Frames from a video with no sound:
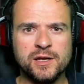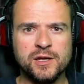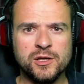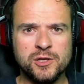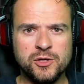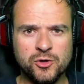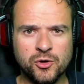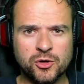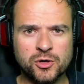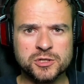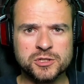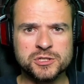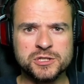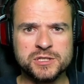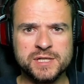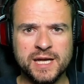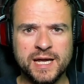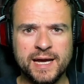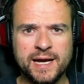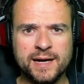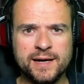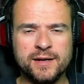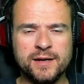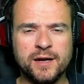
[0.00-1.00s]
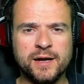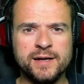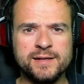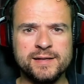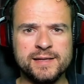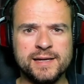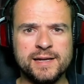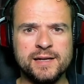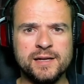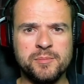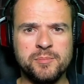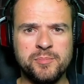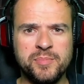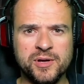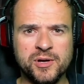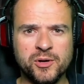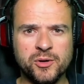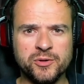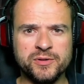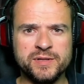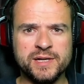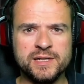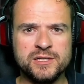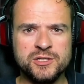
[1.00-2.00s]
your Stag Knight and the
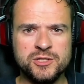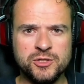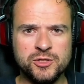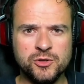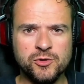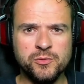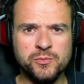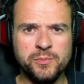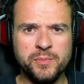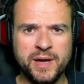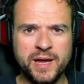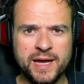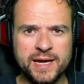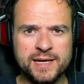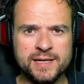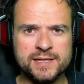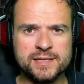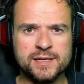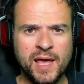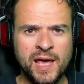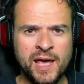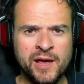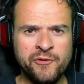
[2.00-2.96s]
build that you made.